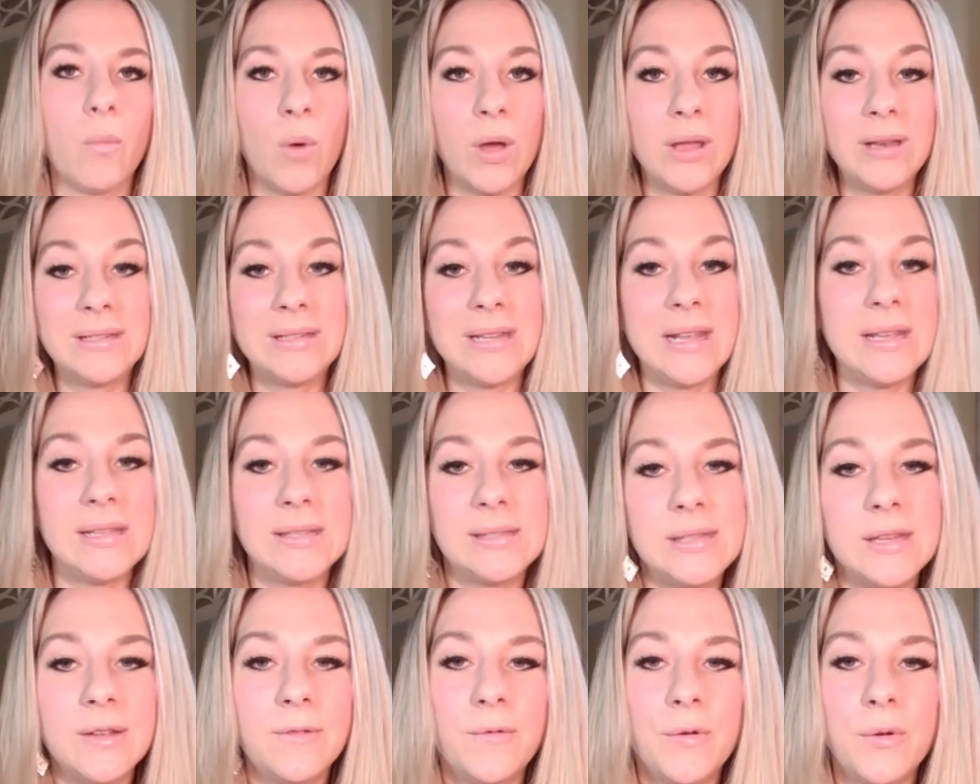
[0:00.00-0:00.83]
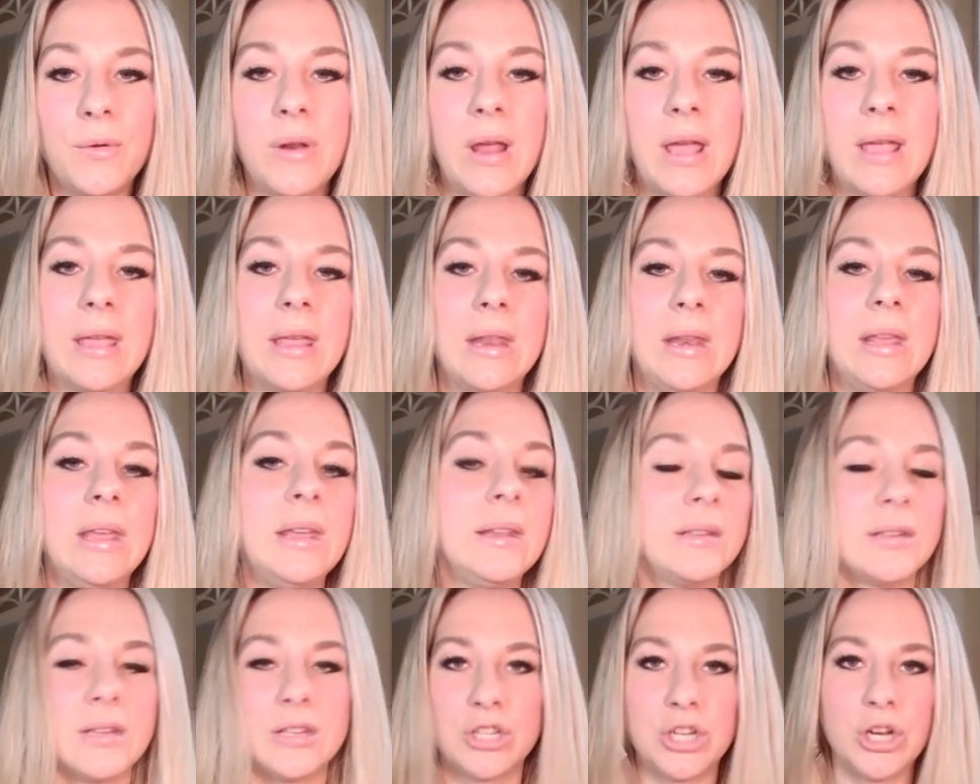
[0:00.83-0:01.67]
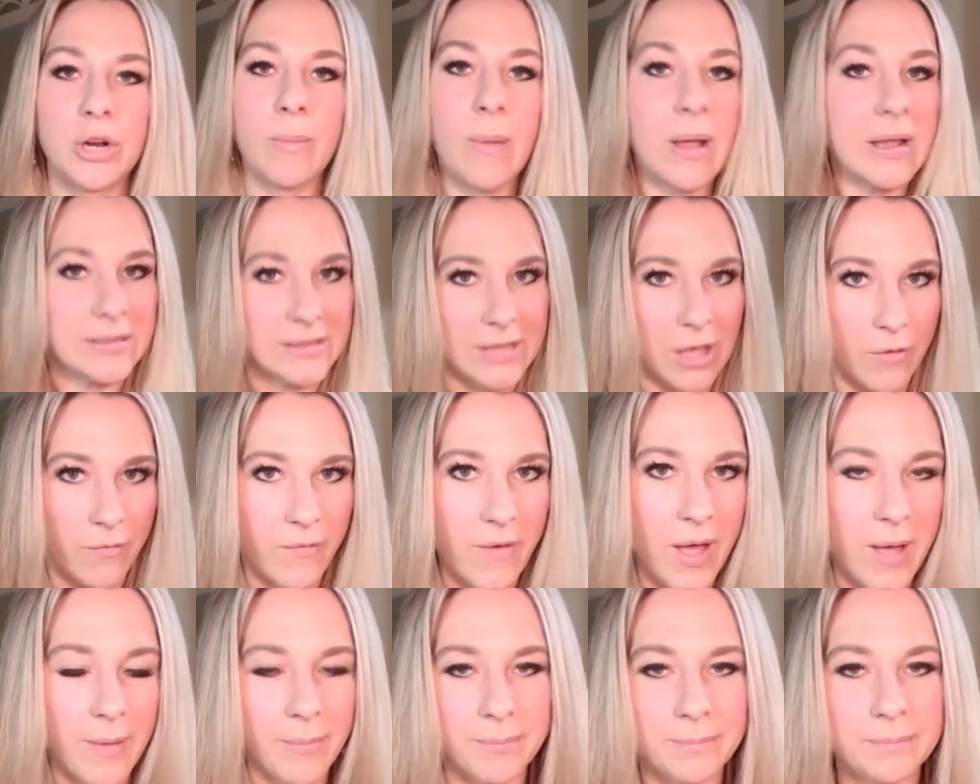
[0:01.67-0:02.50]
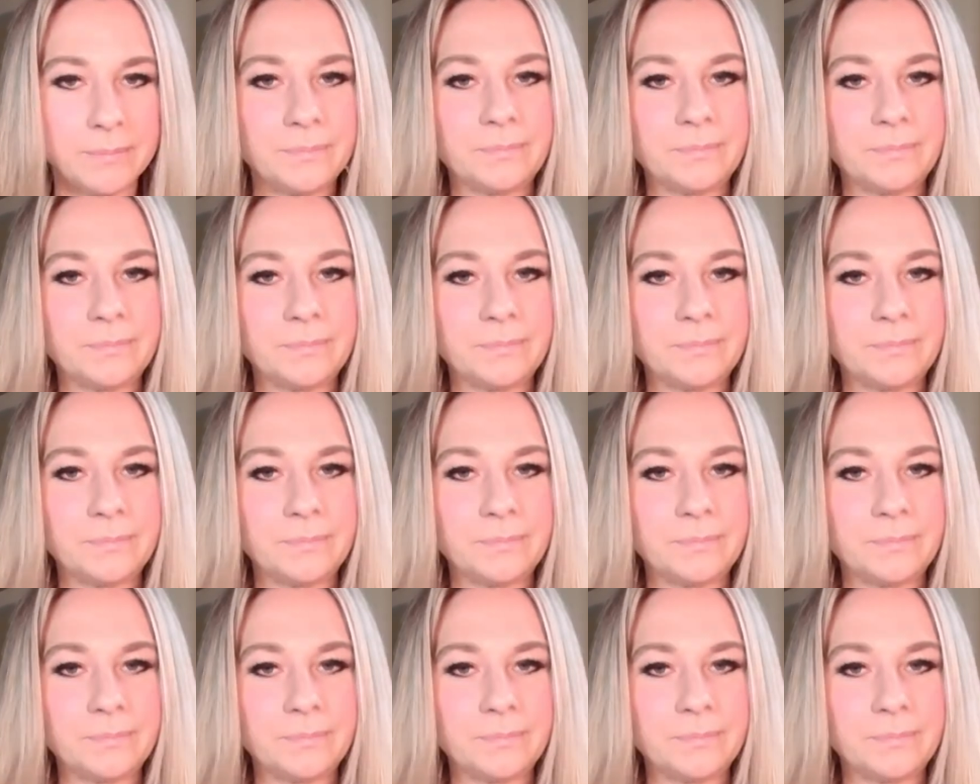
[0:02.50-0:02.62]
what tasty food I can eat to cheer myself up.